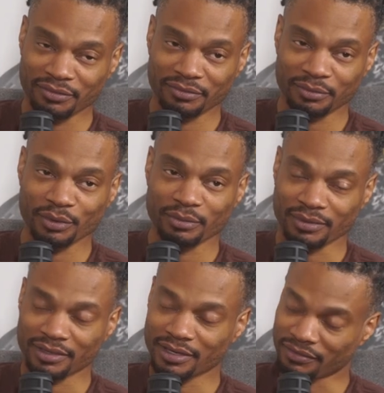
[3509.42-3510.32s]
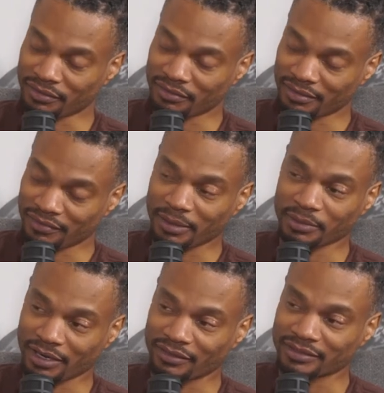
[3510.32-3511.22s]
a we're, we're gonna have a
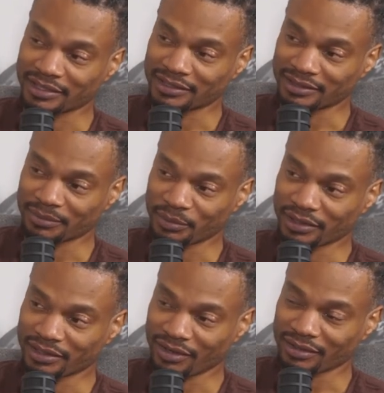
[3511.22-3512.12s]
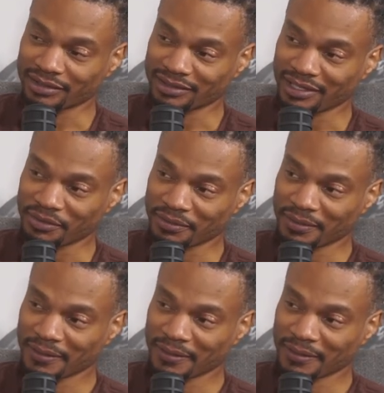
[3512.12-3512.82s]
family conversation we're gonna talk this out